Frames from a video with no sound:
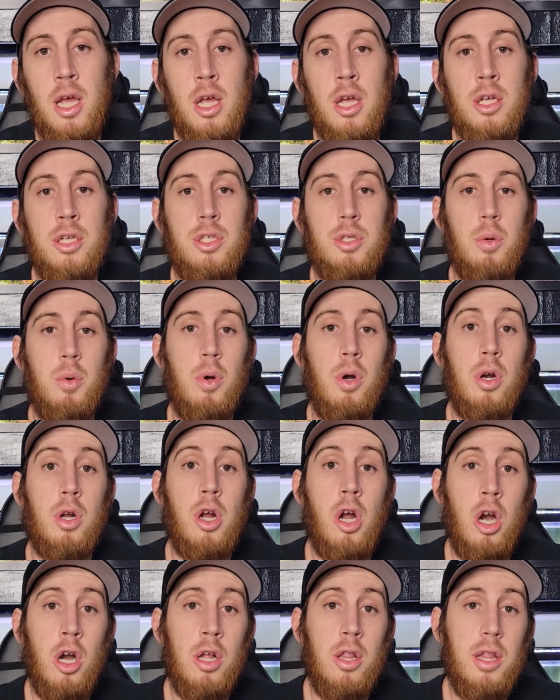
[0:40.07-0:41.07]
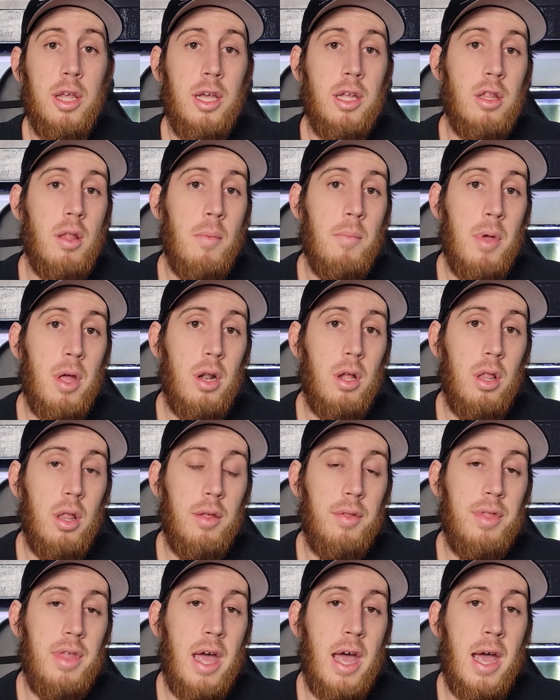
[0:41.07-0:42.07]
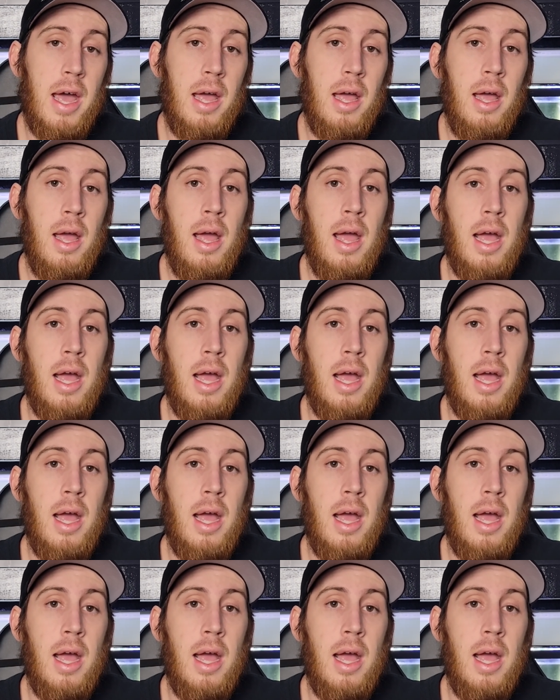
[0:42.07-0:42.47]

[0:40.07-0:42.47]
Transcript: So we're currently in the middle of that,